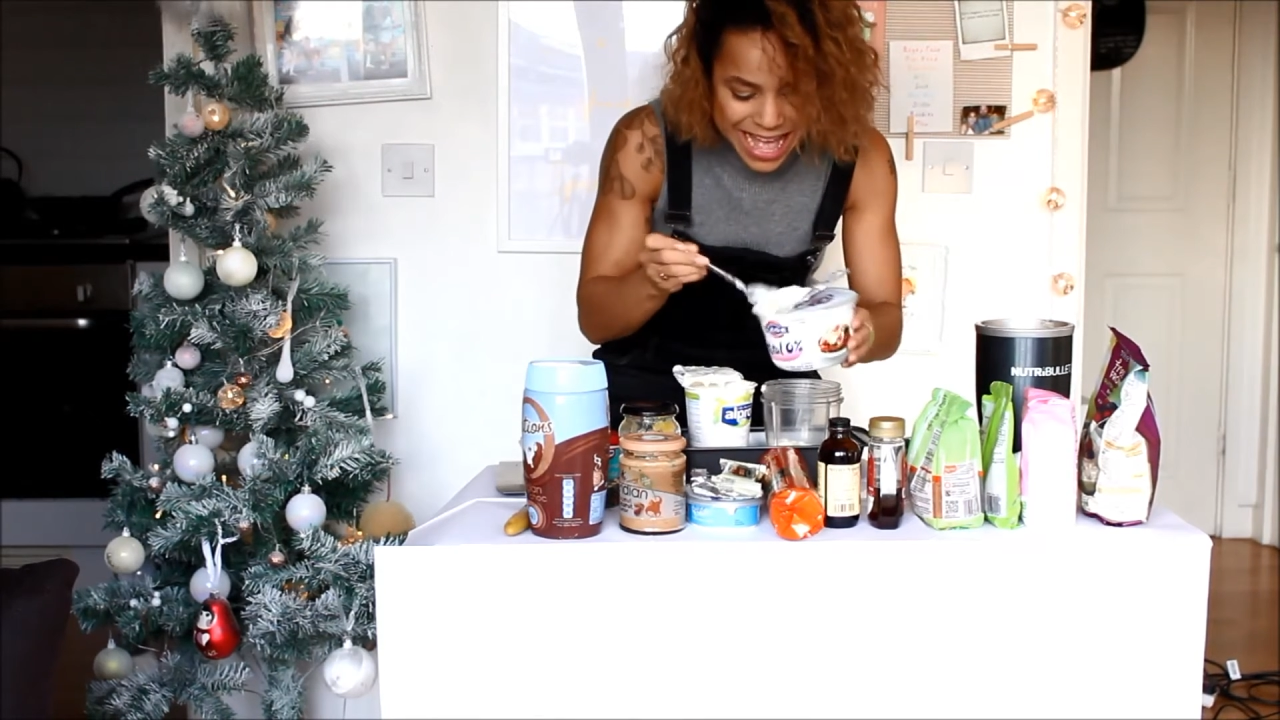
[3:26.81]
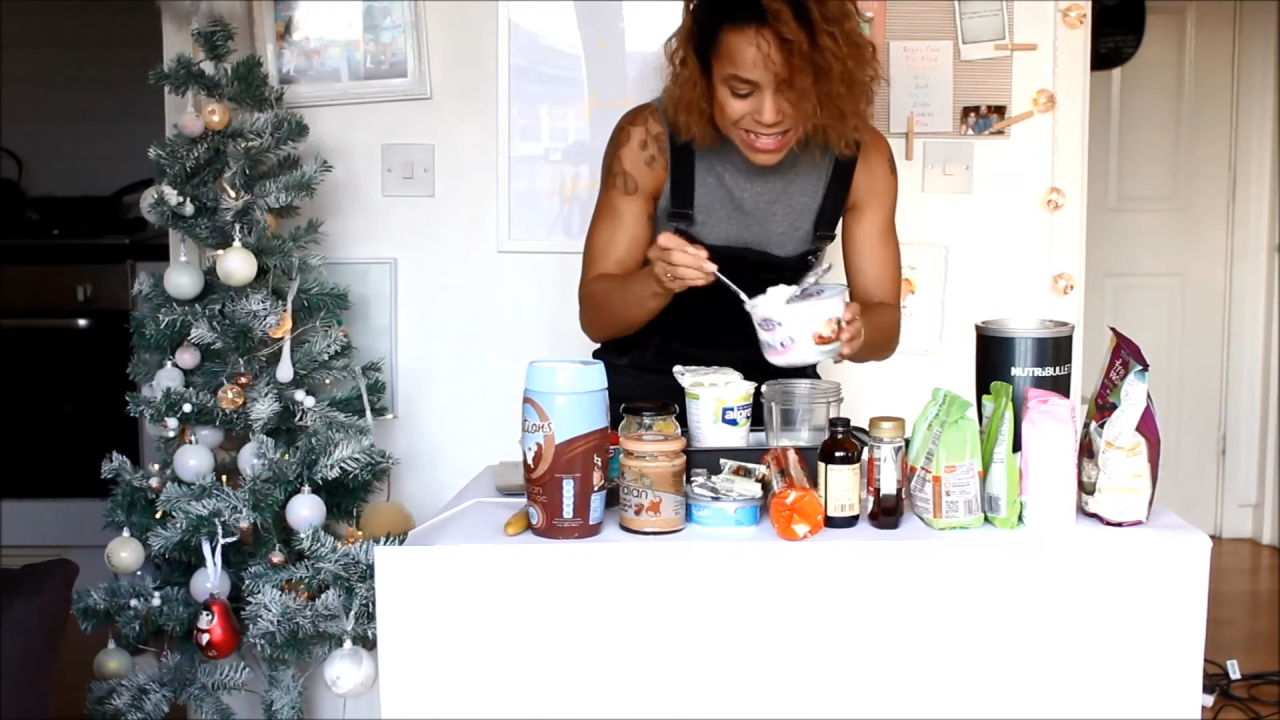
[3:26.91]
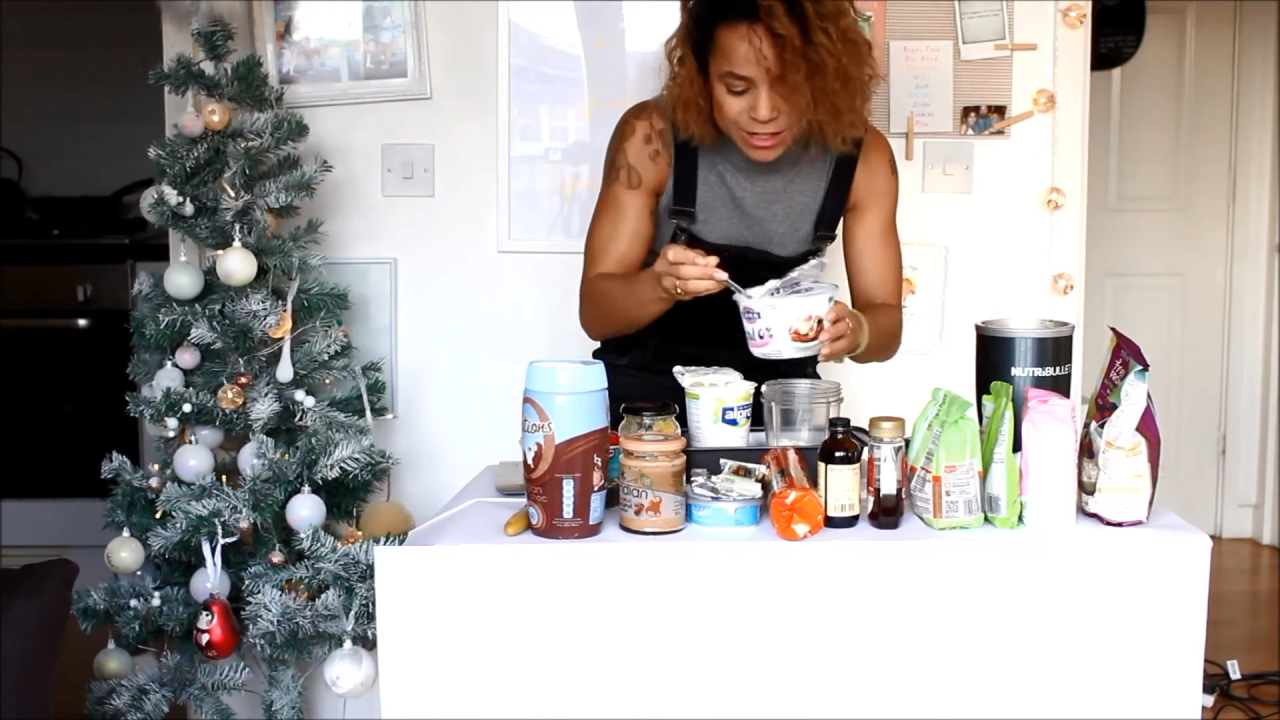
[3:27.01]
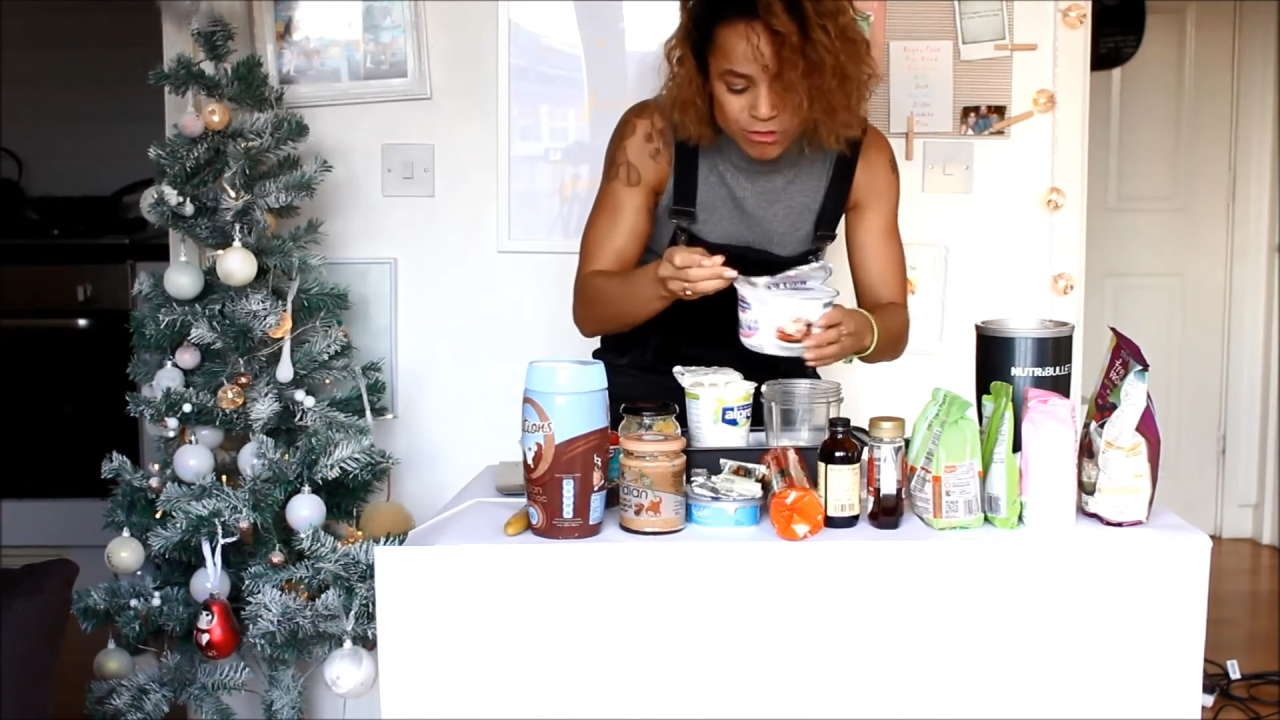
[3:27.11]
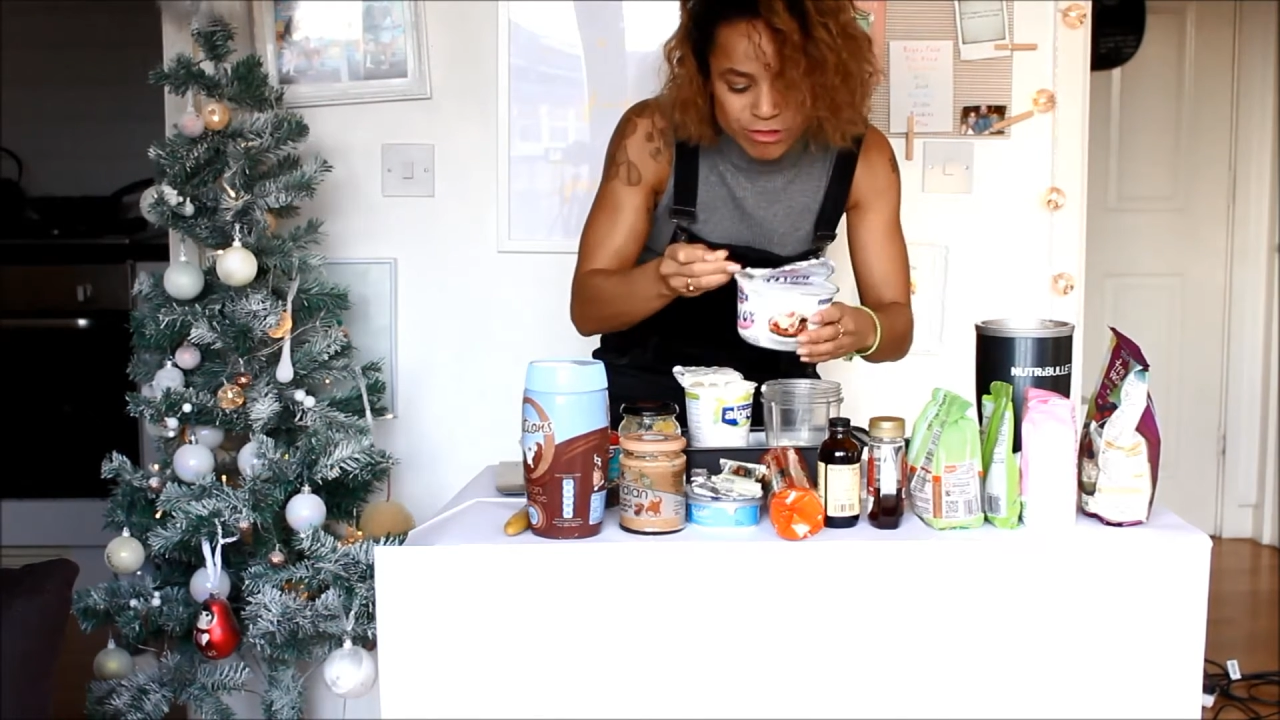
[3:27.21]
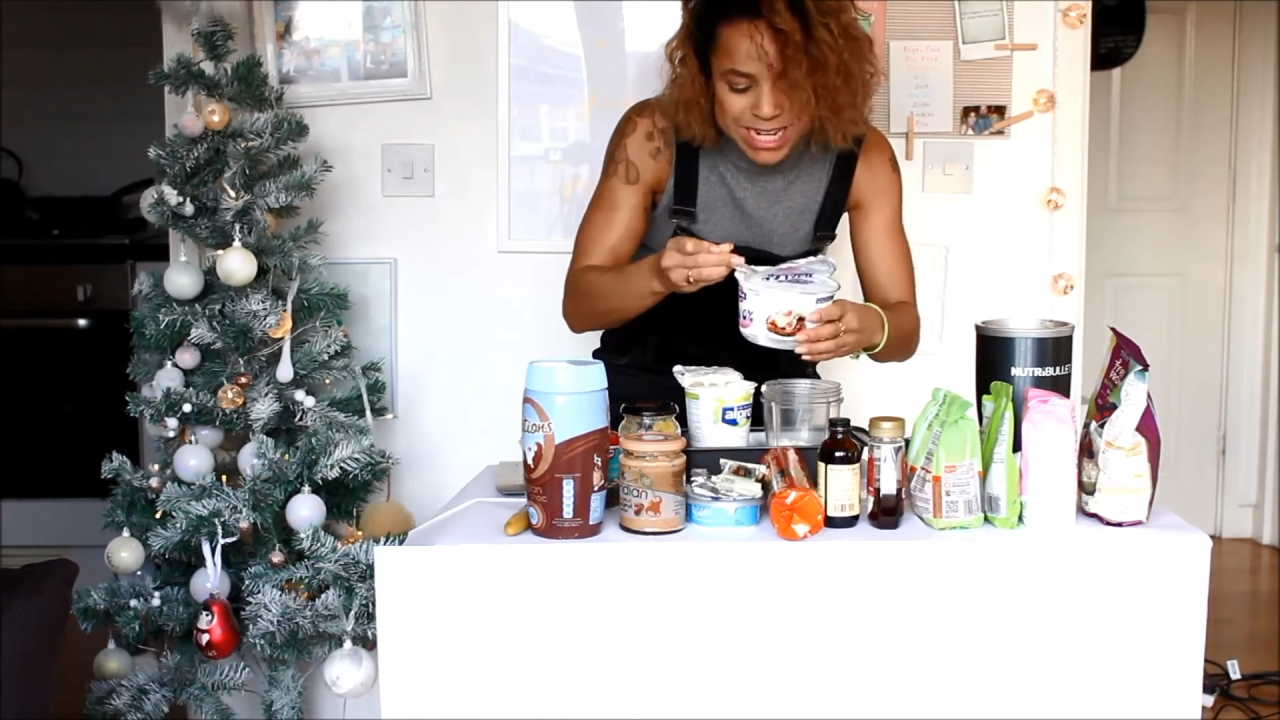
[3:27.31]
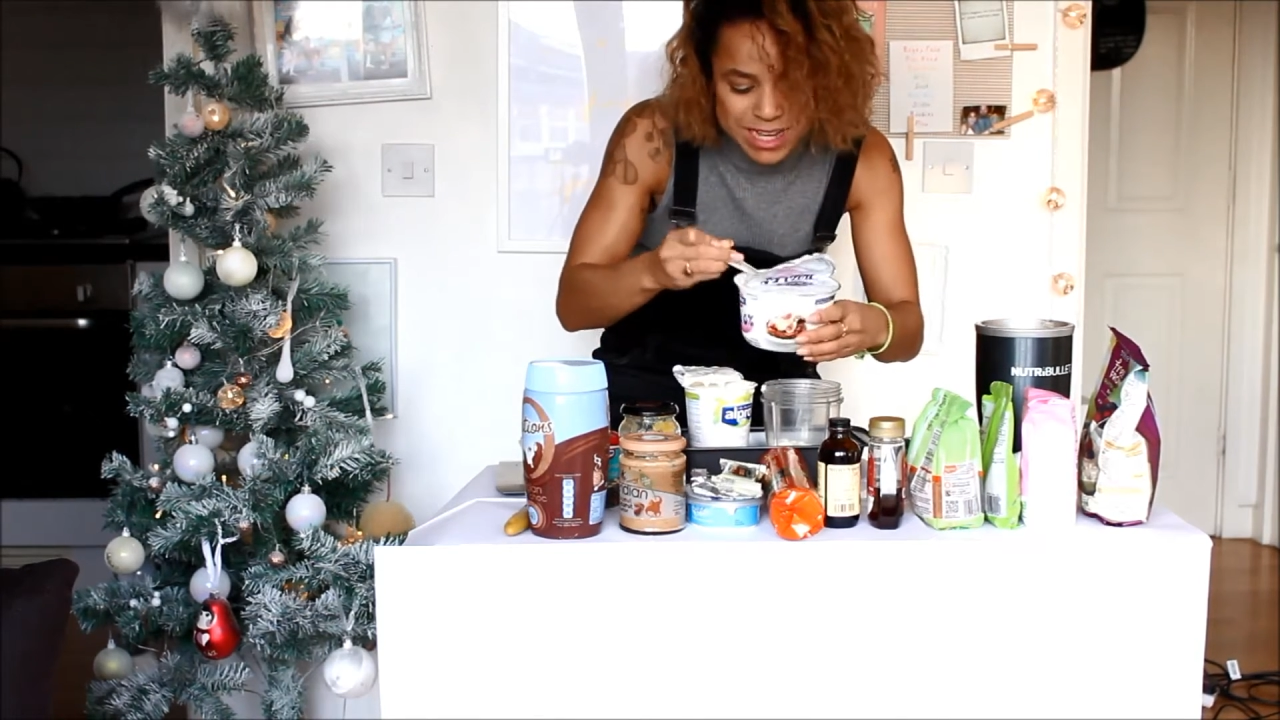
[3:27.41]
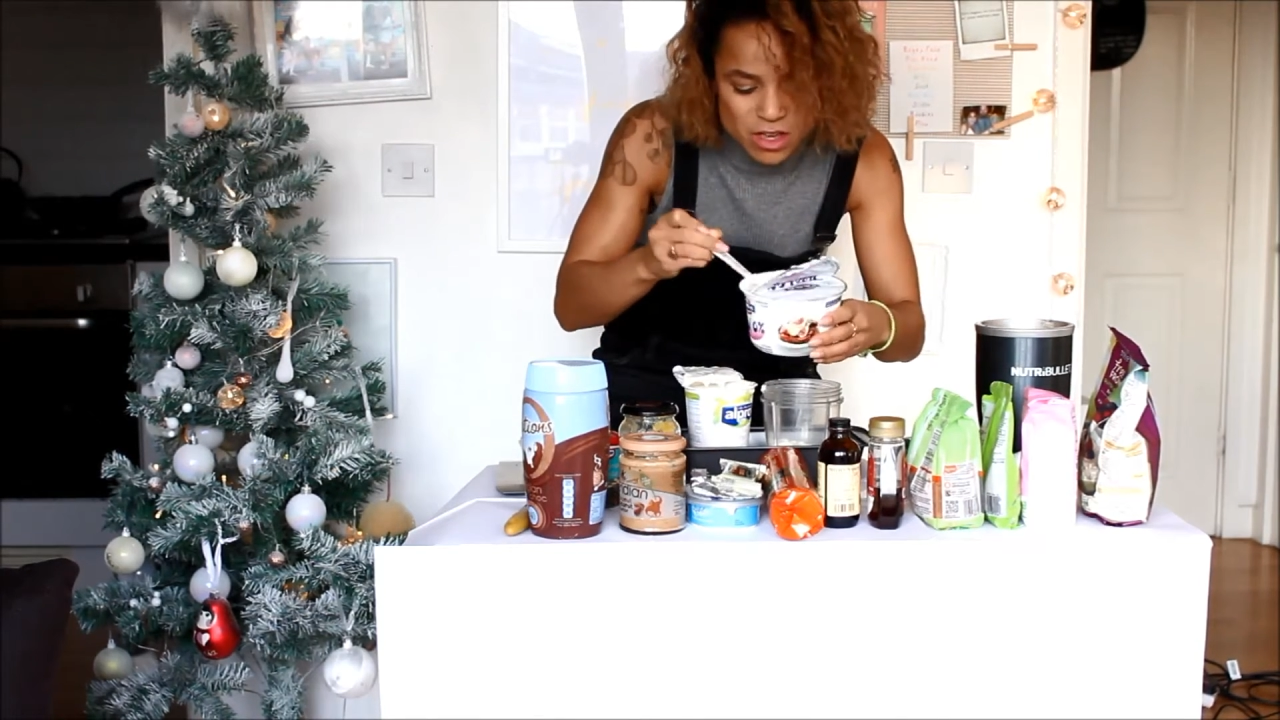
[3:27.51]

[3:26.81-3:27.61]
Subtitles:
And Greek